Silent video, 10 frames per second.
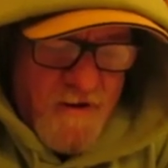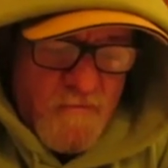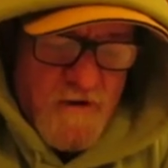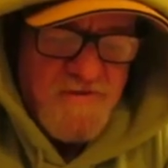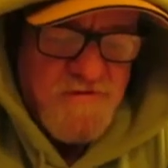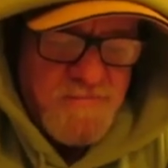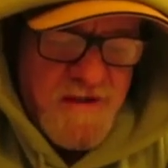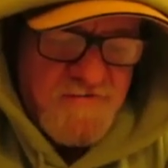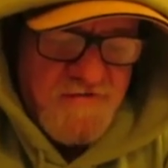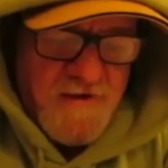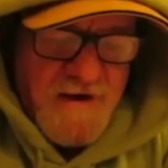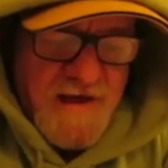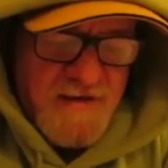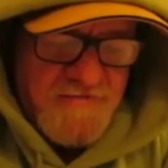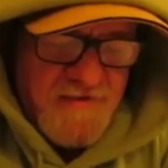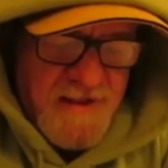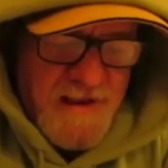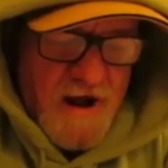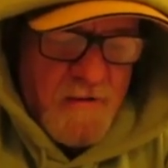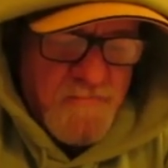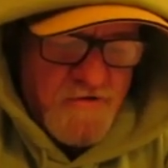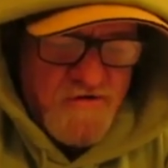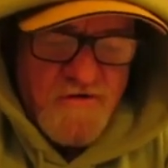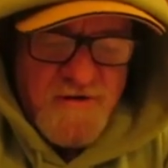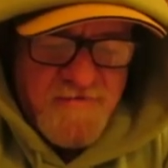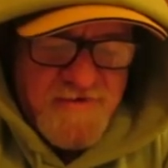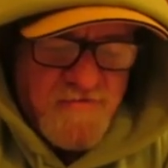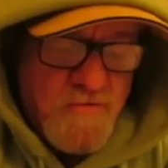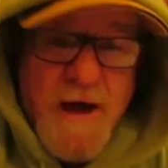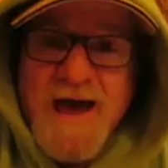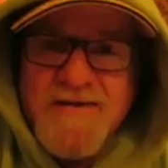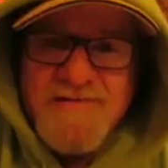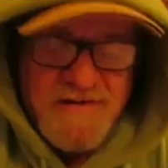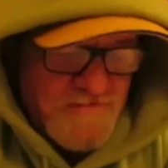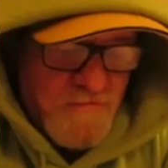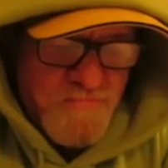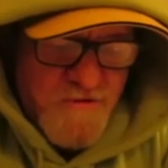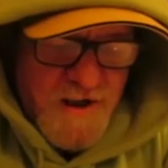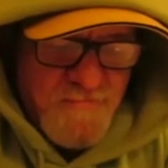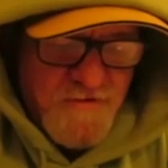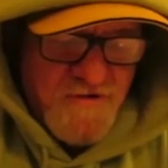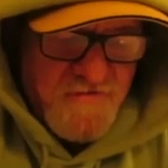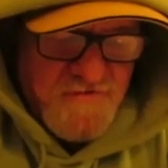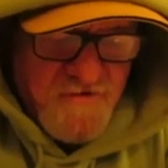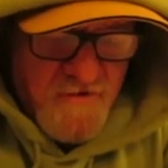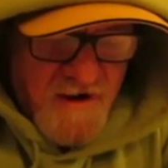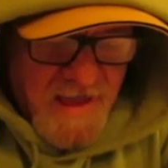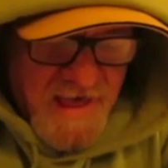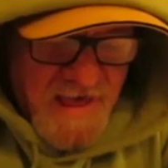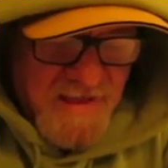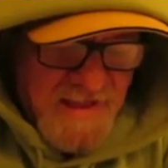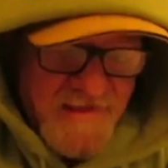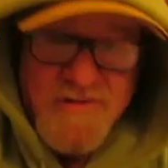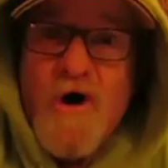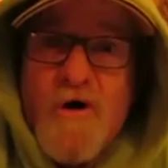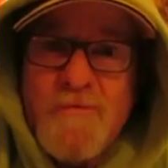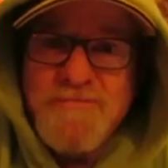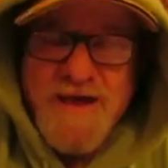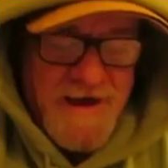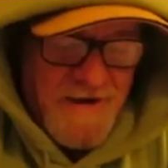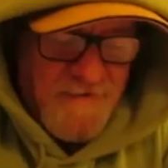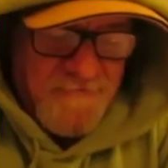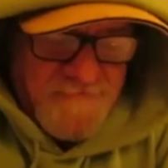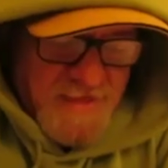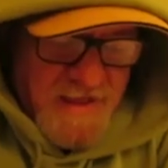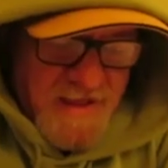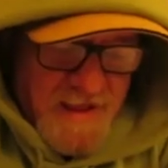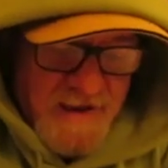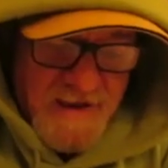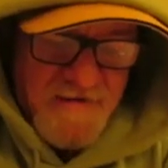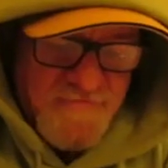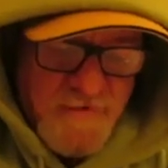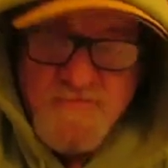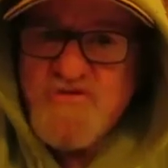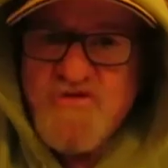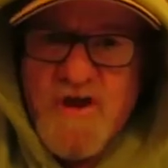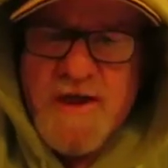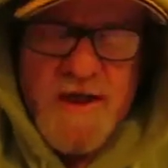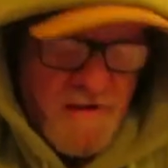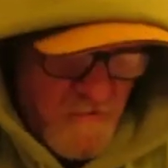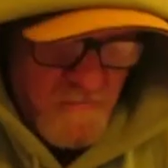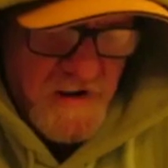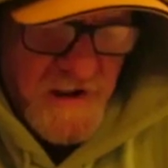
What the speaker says: What Smith saw as an opportunity to access the Prime Minister in his hometown left him shaking. Now, what